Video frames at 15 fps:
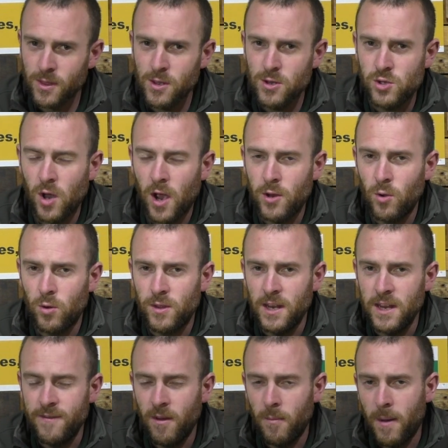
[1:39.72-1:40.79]
So I took the
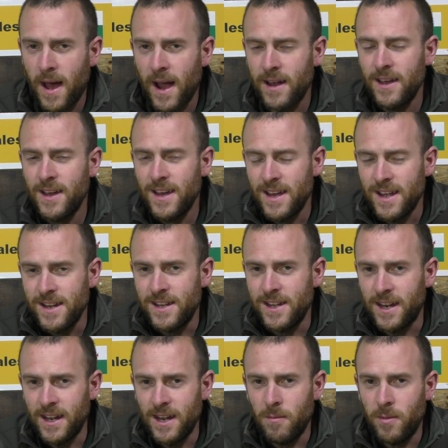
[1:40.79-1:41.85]
leaflet back,
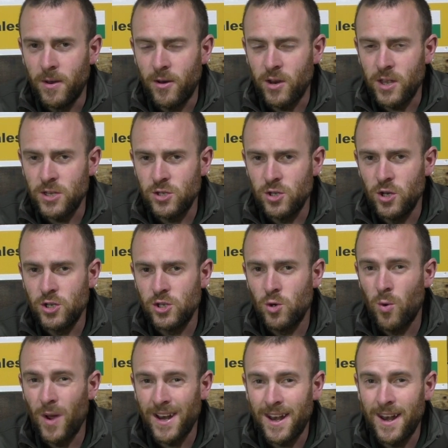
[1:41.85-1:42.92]
did a little bit of research,
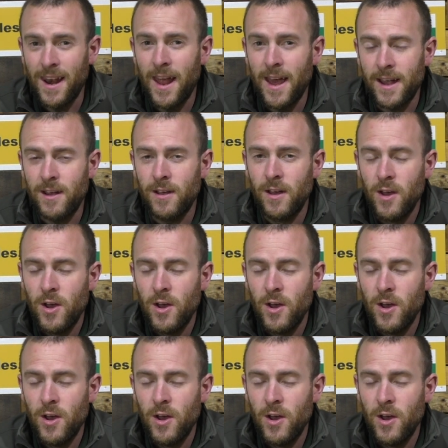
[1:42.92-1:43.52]
quite like